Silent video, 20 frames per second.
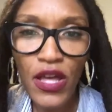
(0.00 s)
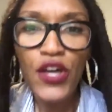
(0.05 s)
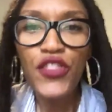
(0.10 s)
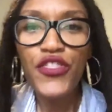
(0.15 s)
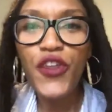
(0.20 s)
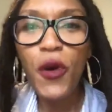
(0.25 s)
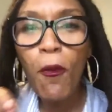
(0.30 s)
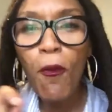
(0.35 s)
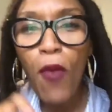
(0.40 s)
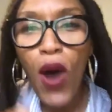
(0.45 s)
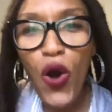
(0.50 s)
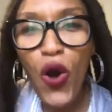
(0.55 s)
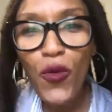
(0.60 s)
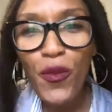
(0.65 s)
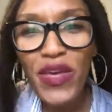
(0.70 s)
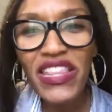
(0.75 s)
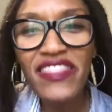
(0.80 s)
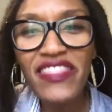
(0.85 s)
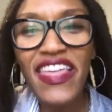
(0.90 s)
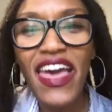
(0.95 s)
the
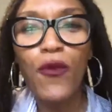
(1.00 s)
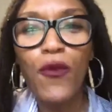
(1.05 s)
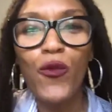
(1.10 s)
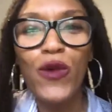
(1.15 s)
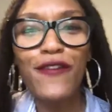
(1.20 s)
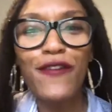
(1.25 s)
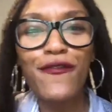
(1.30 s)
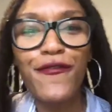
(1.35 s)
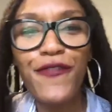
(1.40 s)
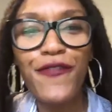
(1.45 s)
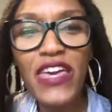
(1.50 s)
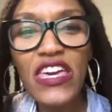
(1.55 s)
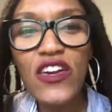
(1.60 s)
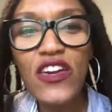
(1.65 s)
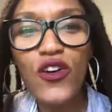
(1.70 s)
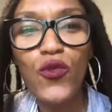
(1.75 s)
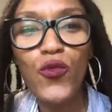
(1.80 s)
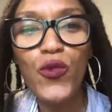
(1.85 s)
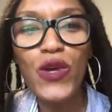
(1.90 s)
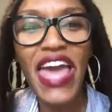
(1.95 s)
moment that we
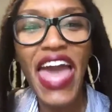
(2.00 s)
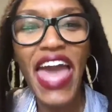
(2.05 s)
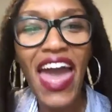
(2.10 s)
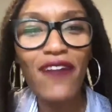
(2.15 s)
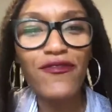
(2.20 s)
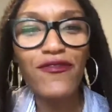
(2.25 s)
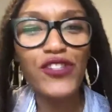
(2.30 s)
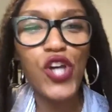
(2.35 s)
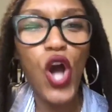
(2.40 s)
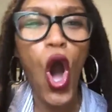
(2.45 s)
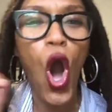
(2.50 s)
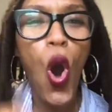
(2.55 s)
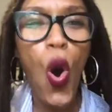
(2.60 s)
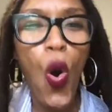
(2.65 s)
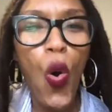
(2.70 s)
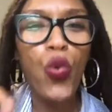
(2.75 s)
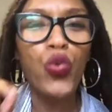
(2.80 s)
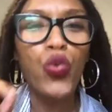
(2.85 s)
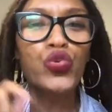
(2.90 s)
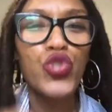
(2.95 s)
feel we have to
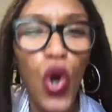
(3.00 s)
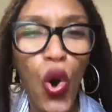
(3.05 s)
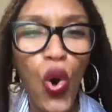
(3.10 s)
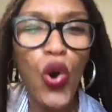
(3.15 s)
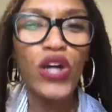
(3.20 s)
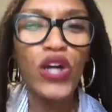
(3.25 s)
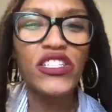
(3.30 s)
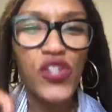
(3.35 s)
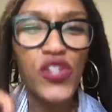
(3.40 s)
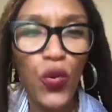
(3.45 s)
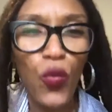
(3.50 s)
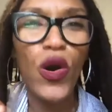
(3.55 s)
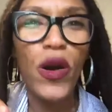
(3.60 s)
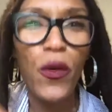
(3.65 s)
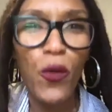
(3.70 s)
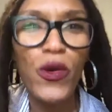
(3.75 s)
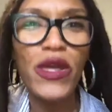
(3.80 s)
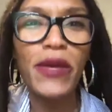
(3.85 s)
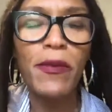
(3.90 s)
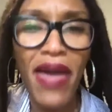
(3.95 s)
hold on to what
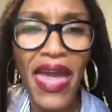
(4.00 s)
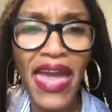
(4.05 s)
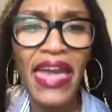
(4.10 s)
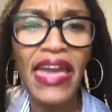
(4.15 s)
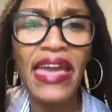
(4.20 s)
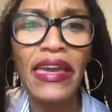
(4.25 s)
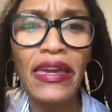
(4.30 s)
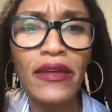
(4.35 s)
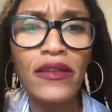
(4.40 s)
we made,